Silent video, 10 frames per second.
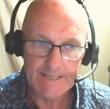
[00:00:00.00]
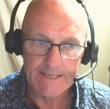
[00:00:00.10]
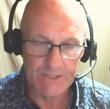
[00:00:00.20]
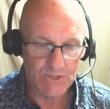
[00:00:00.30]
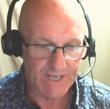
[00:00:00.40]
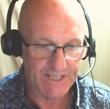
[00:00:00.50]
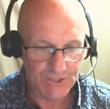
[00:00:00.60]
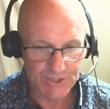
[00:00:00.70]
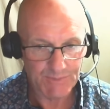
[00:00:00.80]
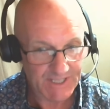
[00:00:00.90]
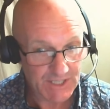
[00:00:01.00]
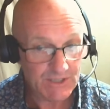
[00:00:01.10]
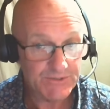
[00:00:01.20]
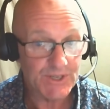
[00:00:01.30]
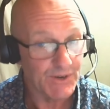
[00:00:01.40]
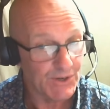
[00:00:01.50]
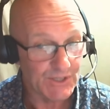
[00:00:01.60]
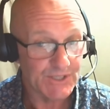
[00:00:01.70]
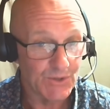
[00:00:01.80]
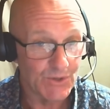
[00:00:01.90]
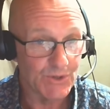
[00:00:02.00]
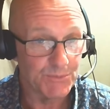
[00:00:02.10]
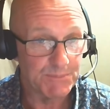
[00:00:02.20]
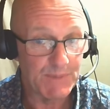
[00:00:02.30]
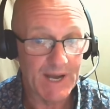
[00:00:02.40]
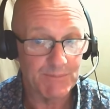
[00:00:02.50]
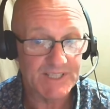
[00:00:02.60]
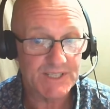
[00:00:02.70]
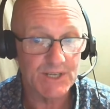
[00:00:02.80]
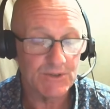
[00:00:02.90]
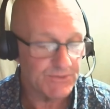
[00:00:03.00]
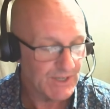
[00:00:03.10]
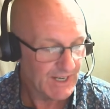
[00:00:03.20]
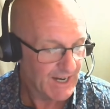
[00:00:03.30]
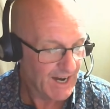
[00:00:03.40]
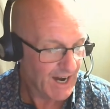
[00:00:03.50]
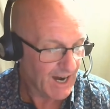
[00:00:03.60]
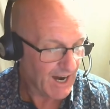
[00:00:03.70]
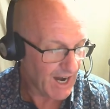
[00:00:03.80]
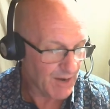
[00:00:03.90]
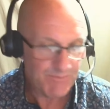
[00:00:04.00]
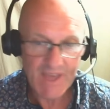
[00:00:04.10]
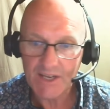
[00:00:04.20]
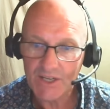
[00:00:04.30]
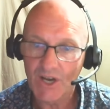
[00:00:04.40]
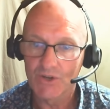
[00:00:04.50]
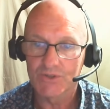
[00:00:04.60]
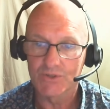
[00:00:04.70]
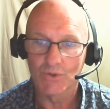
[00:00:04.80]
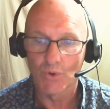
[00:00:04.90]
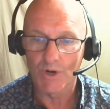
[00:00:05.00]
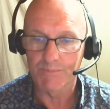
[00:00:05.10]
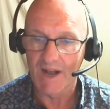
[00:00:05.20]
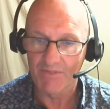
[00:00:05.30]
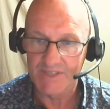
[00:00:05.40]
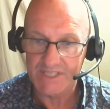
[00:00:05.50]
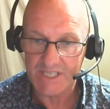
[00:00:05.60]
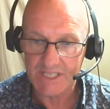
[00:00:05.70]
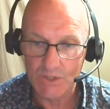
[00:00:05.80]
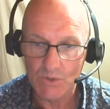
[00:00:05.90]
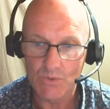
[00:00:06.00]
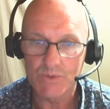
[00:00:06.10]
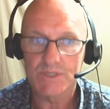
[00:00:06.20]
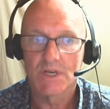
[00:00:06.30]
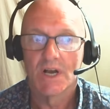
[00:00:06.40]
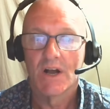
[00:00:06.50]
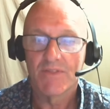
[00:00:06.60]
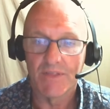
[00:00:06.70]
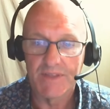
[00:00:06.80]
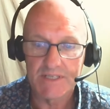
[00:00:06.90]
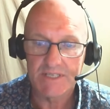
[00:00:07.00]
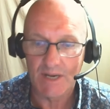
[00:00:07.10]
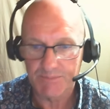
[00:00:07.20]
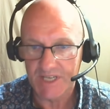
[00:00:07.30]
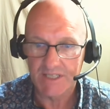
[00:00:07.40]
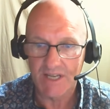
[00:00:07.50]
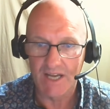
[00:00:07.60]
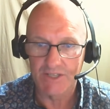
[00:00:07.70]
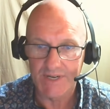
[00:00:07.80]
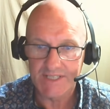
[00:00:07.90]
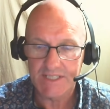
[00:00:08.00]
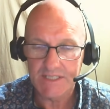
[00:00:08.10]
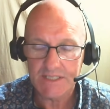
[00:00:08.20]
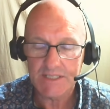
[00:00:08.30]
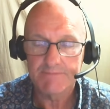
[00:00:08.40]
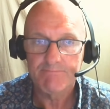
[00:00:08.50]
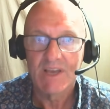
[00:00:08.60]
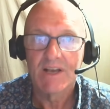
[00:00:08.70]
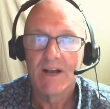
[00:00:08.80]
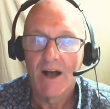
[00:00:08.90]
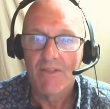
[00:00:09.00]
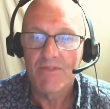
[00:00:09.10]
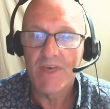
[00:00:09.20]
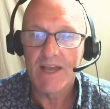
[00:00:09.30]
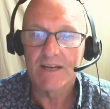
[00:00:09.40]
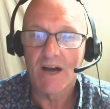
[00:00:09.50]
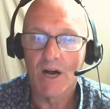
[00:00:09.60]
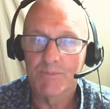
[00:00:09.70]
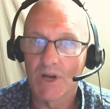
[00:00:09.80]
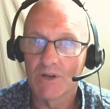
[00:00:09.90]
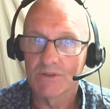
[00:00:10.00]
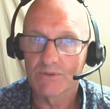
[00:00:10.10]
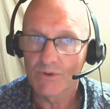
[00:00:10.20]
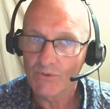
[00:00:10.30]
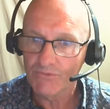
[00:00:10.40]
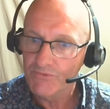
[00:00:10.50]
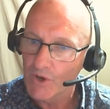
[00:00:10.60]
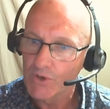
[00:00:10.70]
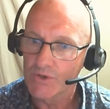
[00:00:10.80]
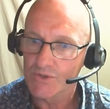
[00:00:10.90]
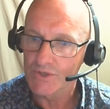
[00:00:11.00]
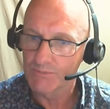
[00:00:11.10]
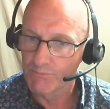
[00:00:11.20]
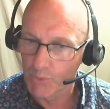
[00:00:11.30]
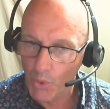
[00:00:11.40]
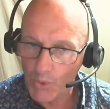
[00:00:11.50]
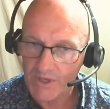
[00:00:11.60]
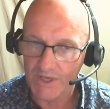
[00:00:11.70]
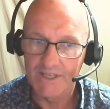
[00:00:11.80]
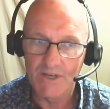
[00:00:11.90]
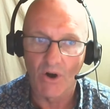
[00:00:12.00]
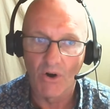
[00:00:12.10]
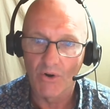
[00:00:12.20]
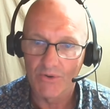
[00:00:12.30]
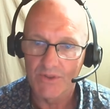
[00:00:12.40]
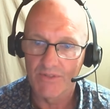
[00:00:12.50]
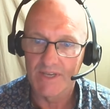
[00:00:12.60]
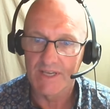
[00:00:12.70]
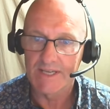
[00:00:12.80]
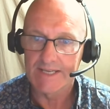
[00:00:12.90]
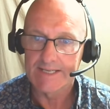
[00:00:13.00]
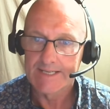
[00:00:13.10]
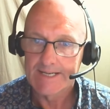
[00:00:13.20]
introduction to myself, so I'm going to tell you a little bit about myself. I'm then going to talk about the skills that this subject addresses. Then I'm going to focus broadly on the